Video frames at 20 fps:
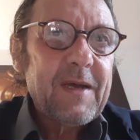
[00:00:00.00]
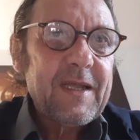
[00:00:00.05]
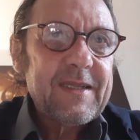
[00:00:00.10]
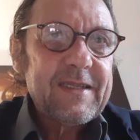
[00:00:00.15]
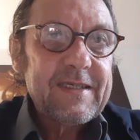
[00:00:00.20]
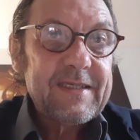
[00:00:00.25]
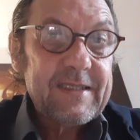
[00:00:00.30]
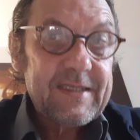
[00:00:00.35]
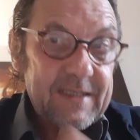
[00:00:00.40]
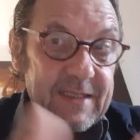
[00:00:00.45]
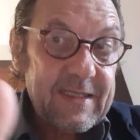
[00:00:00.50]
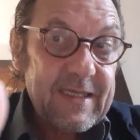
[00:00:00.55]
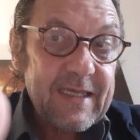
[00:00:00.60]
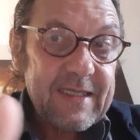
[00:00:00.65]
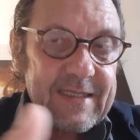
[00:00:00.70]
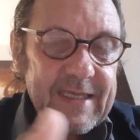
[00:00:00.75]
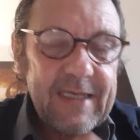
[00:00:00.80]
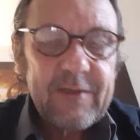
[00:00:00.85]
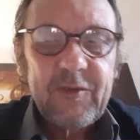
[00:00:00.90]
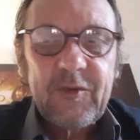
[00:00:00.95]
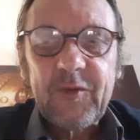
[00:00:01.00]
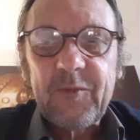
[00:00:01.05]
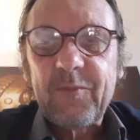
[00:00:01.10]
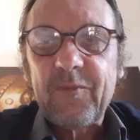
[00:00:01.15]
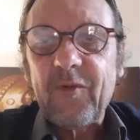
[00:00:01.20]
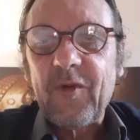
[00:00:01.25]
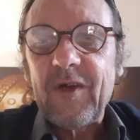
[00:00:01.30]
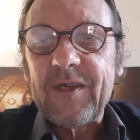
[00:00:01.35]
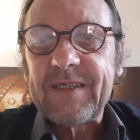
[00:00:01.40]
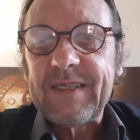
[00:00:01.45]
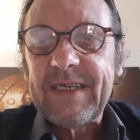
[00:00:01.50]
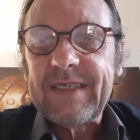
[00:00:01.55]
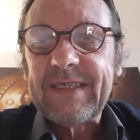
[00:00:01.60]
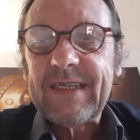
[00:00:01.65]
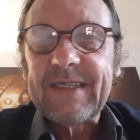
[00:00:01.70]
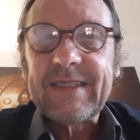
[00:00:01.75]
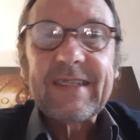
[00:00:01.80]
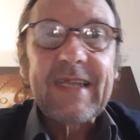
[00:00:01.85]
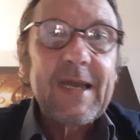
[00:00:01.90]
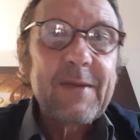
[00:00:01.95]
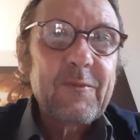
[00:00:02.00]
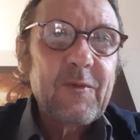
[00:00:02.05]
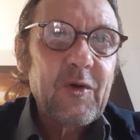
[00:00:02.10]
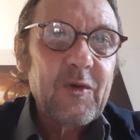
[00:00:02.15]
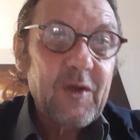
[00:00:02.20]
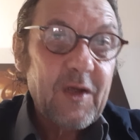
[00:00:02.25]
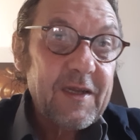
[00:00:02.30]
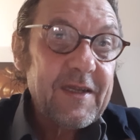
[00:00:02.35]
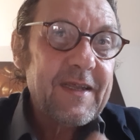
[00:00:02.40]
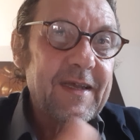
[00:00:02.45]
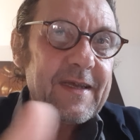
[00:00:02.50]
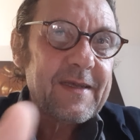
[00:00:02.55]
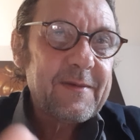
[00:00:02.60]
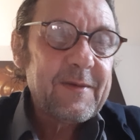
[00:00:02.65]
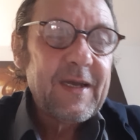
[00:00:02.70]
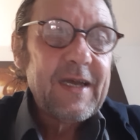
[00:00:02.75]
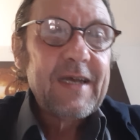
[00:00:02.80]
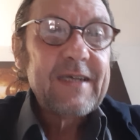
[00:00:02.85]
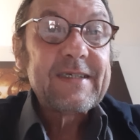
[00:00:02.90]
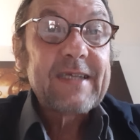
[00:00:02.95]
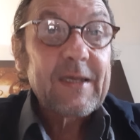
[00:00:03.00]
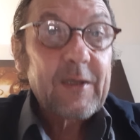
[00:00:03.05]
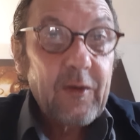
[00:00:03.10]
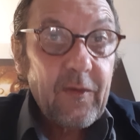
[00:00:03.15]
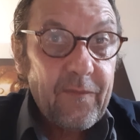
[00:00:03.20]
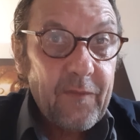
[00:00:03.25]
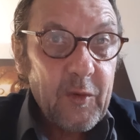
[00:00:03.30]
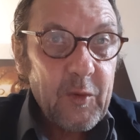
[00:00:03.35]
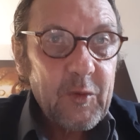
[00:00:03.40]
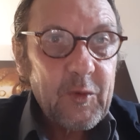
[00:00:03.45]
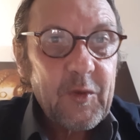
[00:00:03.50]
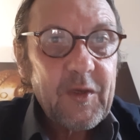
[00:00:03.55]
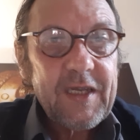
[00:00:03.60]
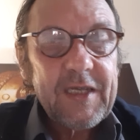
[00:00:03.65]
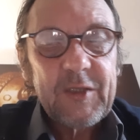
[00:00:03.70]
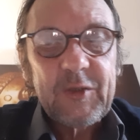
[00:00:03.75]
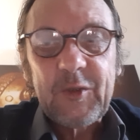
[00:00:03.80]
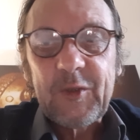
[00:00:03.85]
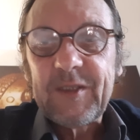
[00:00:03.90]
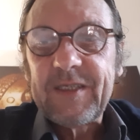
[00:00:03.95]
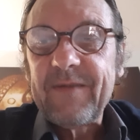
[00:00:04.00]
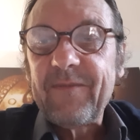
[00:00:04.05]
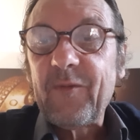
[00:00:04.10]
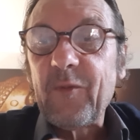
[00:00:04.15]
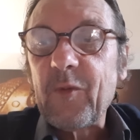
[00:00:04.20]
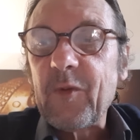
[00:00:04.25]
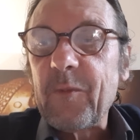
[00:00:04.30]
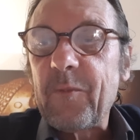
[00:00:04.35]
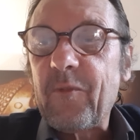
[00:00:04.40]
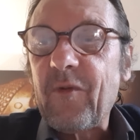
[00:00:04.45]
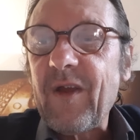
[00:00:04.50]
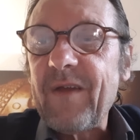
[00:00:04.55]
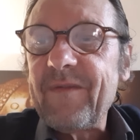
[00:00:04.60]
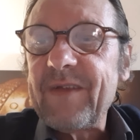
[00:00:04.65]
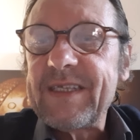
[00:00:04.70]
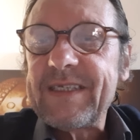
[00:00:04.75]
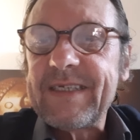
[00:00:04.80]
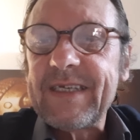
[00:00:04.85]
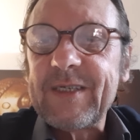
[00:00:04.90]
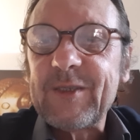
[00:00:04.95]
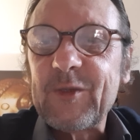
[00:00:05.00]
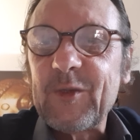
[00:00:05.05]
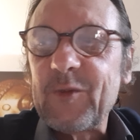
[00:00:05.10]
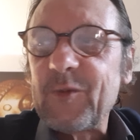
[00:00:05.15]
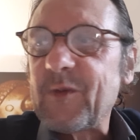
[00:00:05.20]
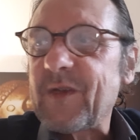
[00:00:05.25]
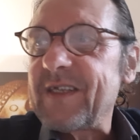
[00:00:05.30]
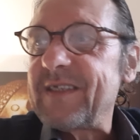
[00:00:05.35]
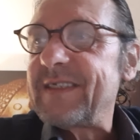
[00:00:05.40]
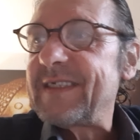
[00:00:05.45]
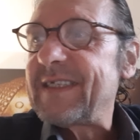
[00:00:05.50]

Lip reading: this ascension process as time goes on. I thank you for your donations. If you want a private session, you can